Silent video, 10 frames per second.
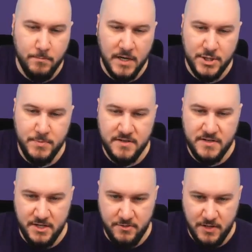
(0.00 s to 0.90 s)

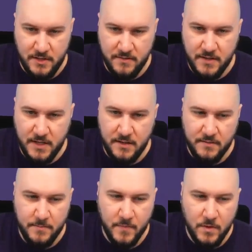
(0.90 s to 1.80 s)
material in this case.
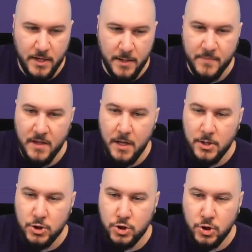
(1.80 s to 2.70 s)
Okay,
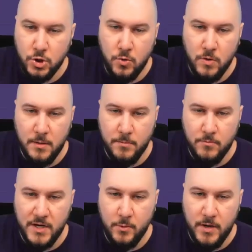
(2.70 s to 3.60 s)
so
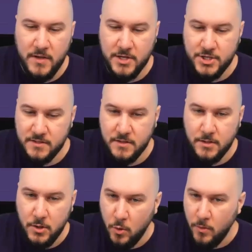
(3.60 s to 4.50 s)
right away we can just
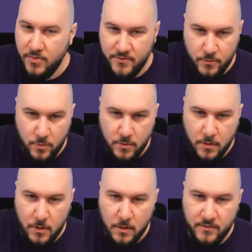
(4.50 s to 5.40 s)
go through
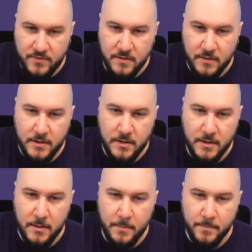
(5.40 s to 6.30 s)
all of
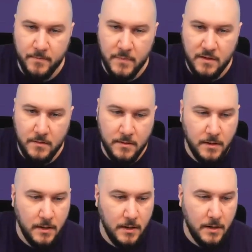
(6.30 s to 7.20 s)
the
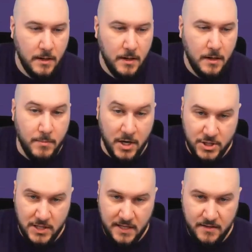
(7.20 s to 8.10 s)
margin
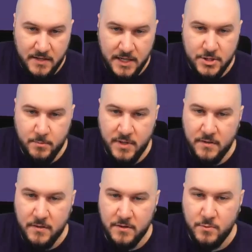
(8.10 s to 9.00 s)
line detection,
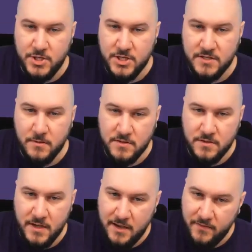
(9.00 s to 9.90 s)
because we just also
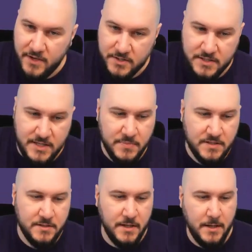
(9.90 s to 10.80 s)
have here
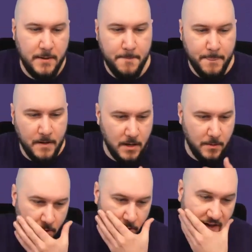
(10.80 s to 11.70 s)
stumps. Yeah,
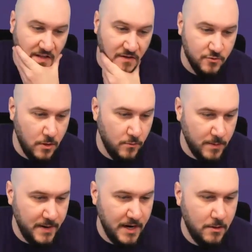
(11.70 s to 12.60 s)
correct and draw,
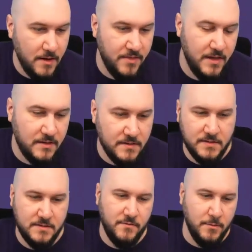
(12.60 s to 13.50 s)
repair. I think this
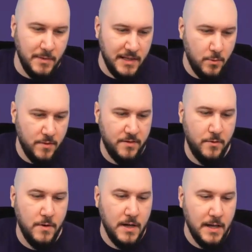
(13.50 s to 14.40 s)
is familiar with
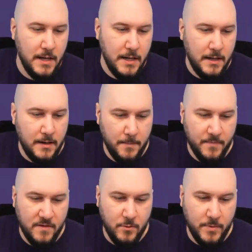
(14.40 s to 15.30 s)
you.
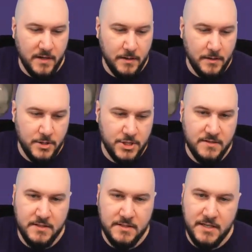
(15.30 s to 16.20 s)
So we can
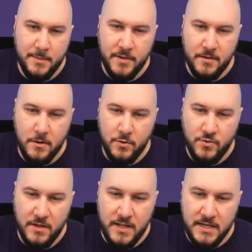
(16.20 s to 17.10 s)
just skip and go to
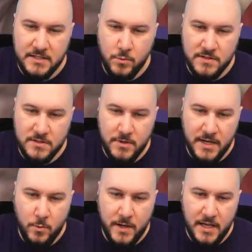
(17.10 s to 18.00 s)
the next ones right
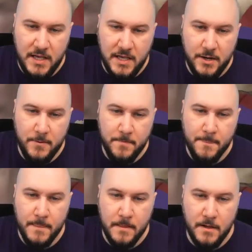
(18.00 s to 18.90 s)
away here.
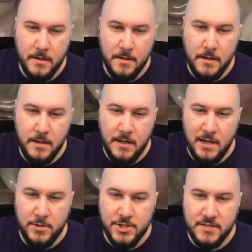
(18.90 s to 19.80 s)
Yeah, I
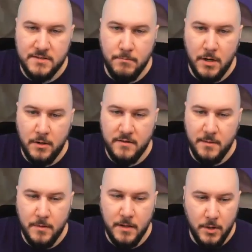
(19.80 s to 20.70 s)
will just mark
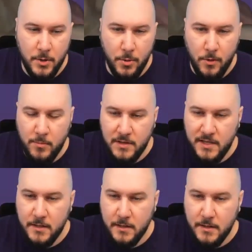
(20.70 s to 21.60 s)
them
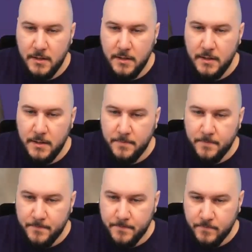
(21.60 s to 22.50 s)
normally.
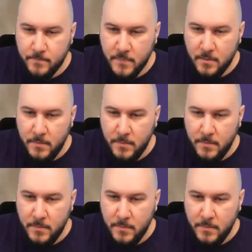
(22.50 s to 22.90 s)
Make